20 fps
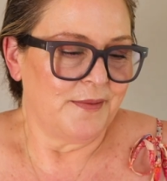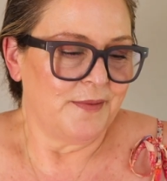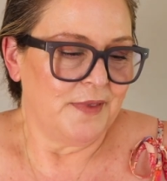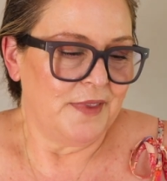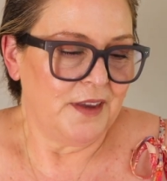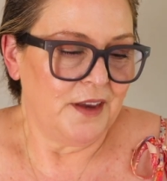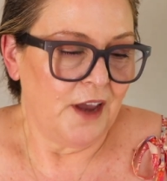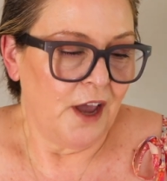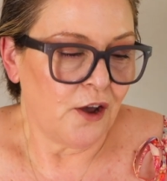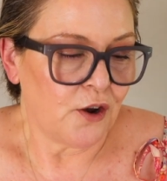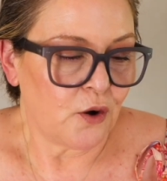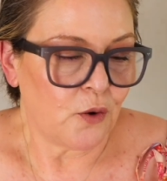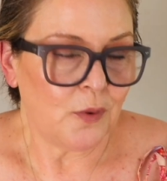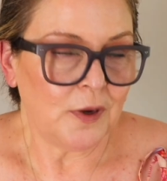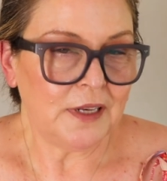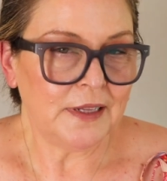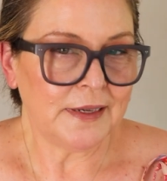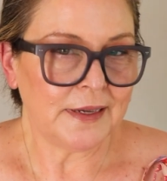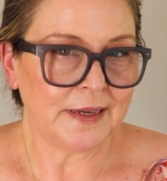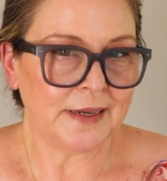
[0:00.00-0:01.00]
the
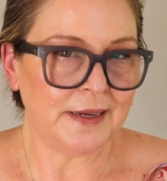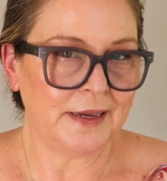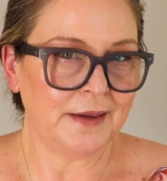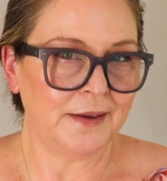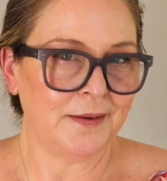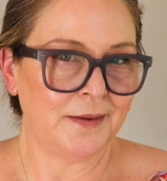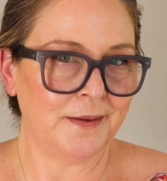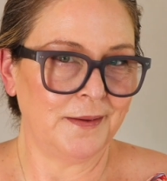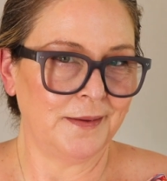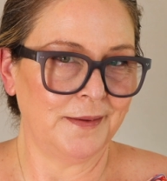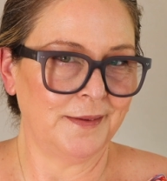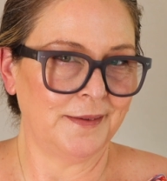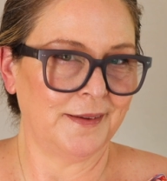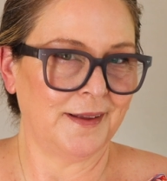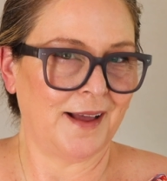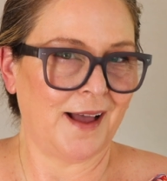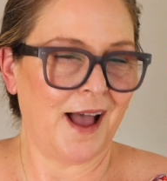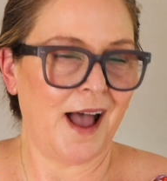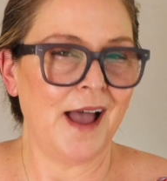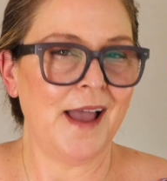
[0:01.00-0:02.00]
acrylic heel.
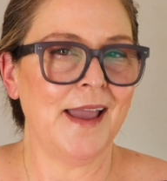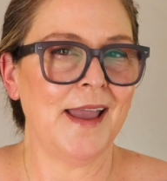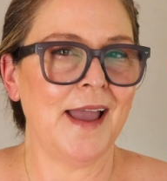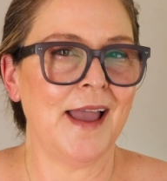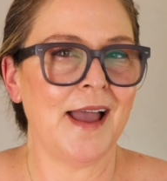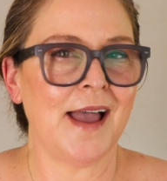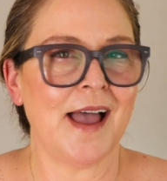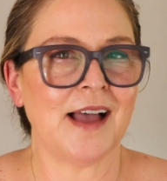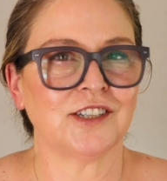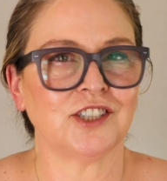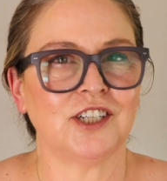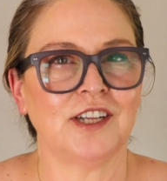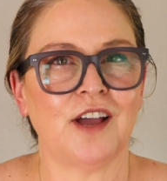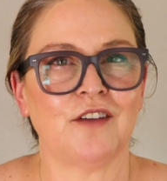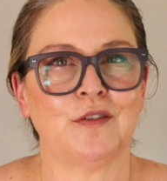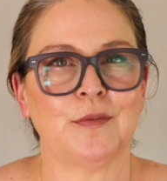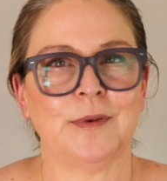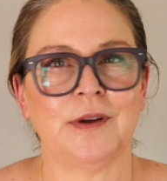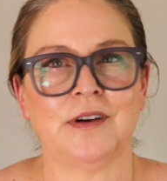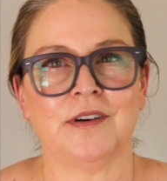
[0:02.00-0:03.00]
I actually
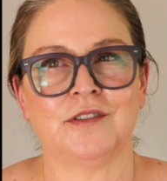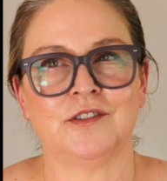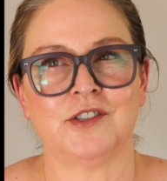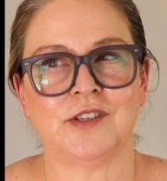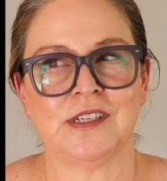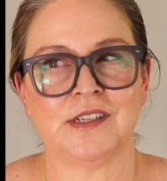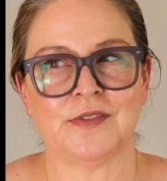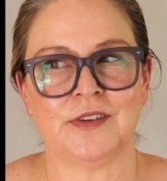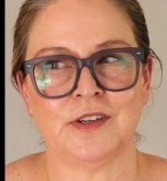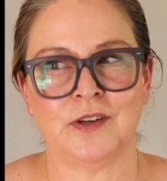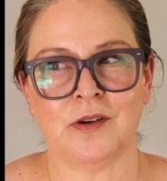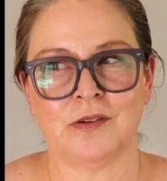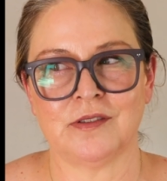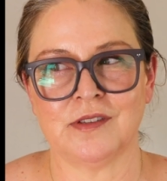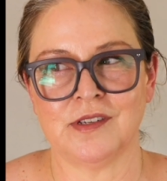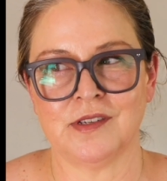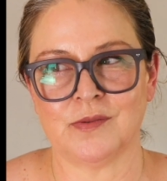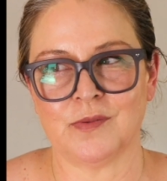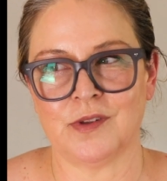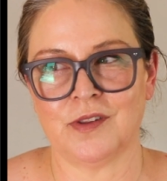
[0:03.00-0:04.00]
have a pair of Dries Van
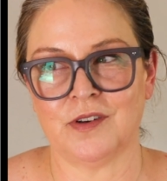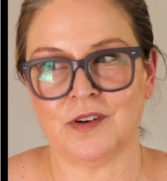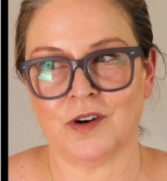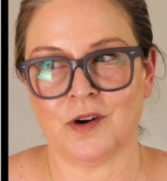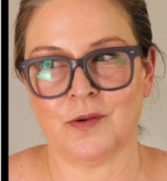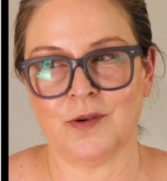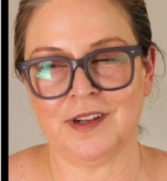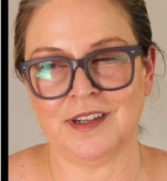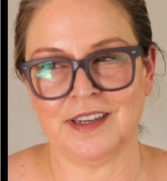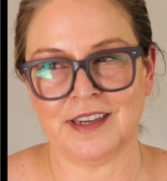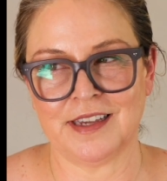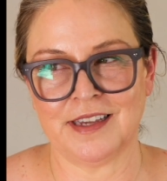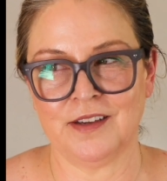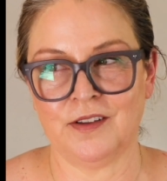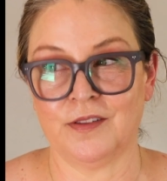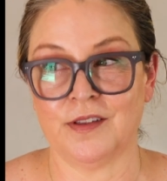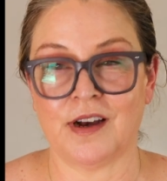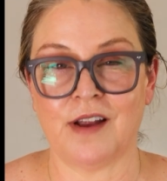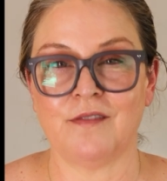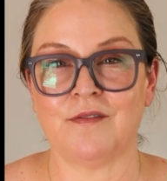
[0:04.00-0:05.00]
Notens with an acrylic
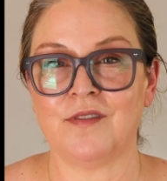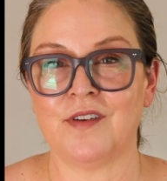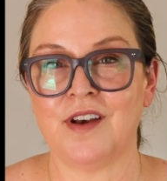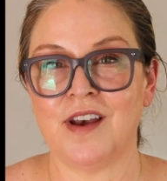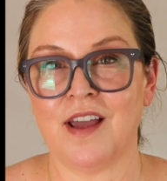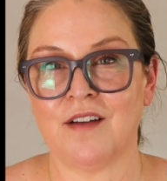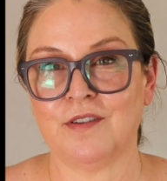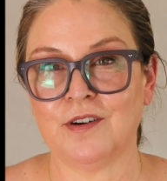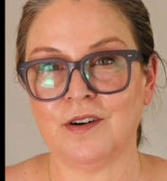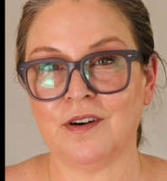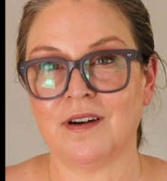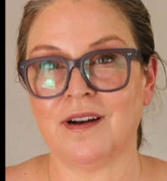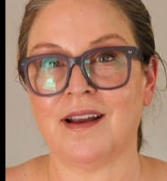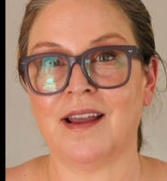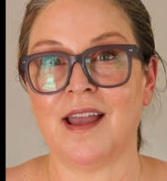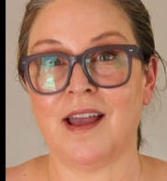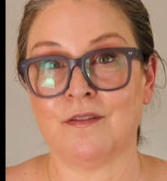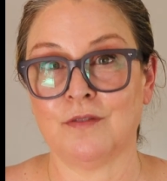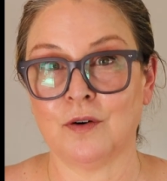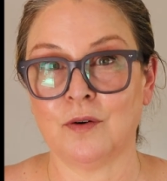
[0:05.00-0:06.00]
heel that I've never
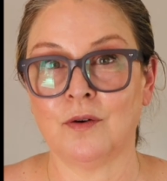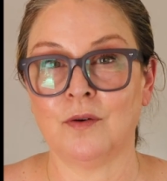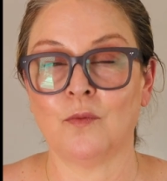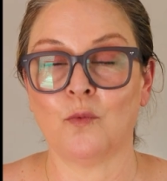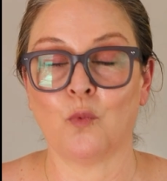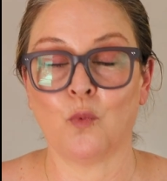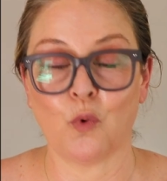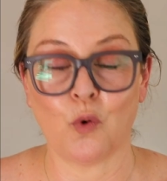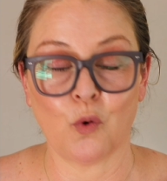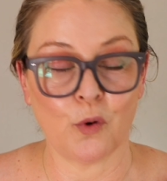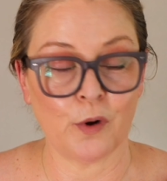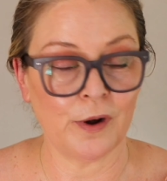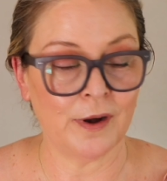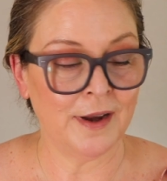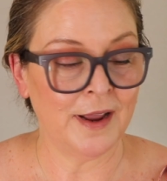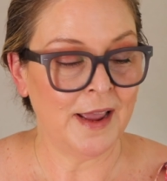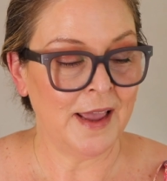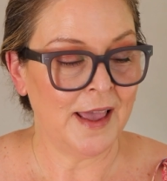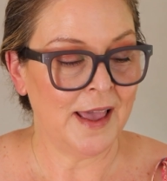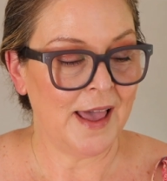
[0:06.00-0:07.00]
ever worn,